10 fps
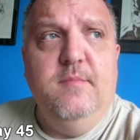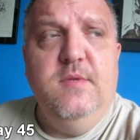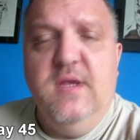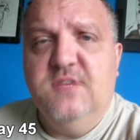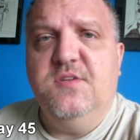
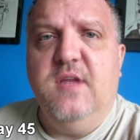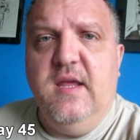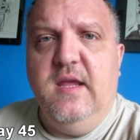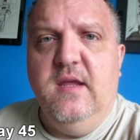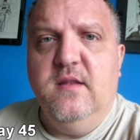
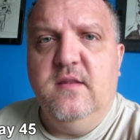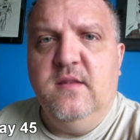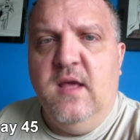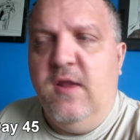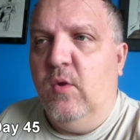Yesterday,
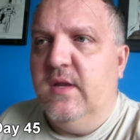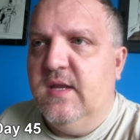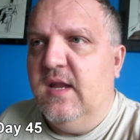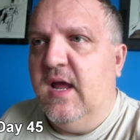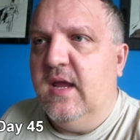not only
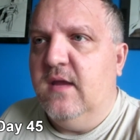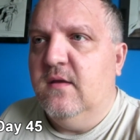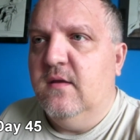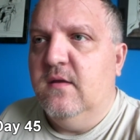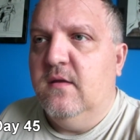did I
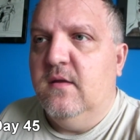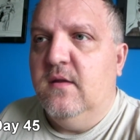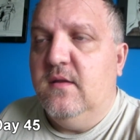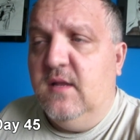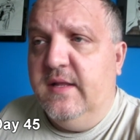
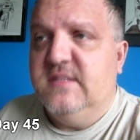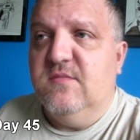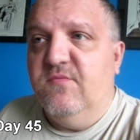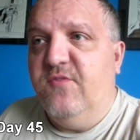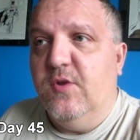delete
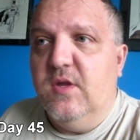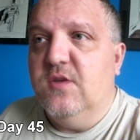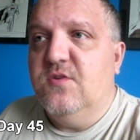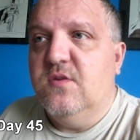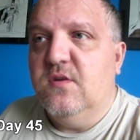some
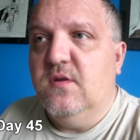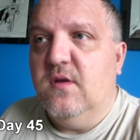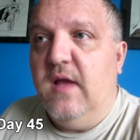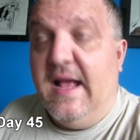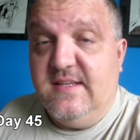footage
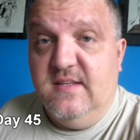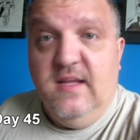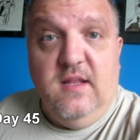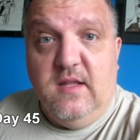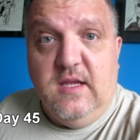
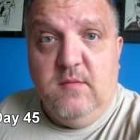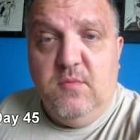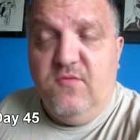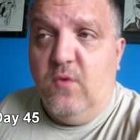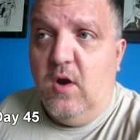accidentally
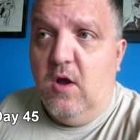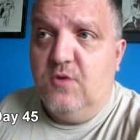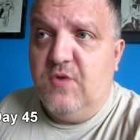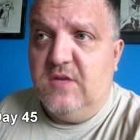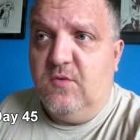before I
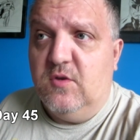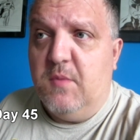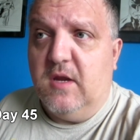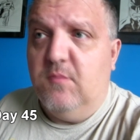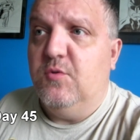transferred to
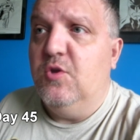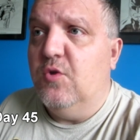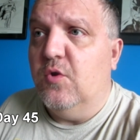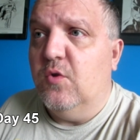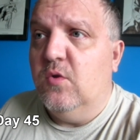my
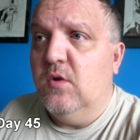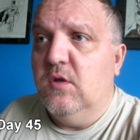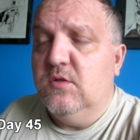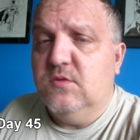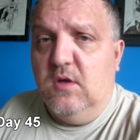computer,
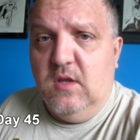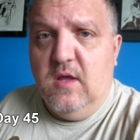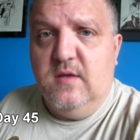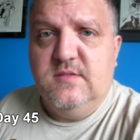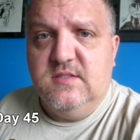so I
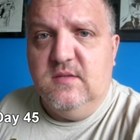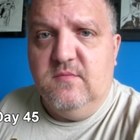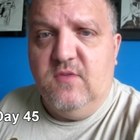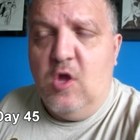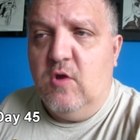lost
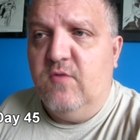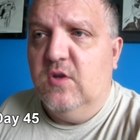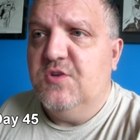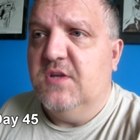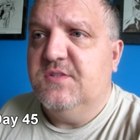some vlog
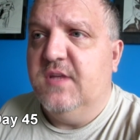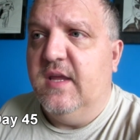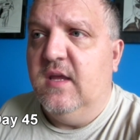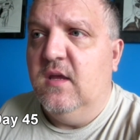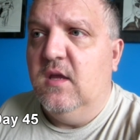footage yesterday,